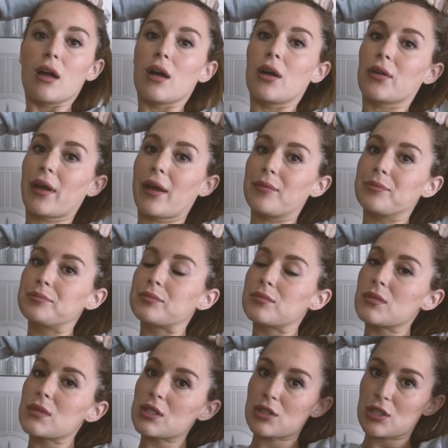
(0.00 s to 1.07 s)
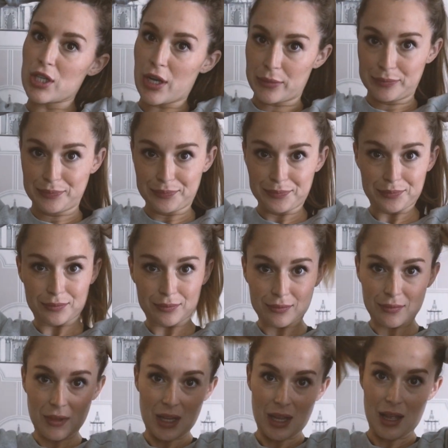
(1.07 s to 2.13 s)
Okay, so,
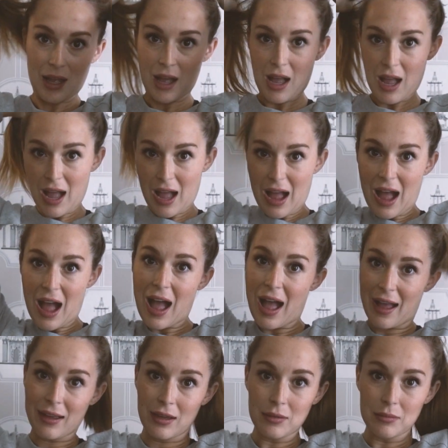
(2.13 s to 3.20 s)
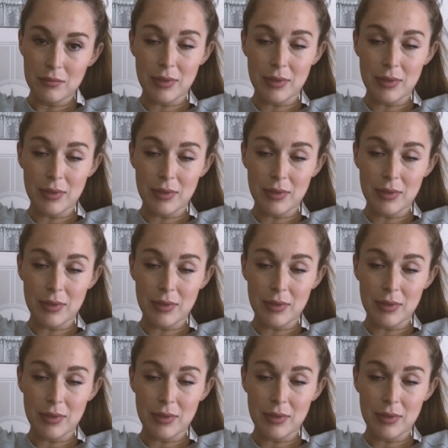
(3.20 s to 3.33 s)
hi,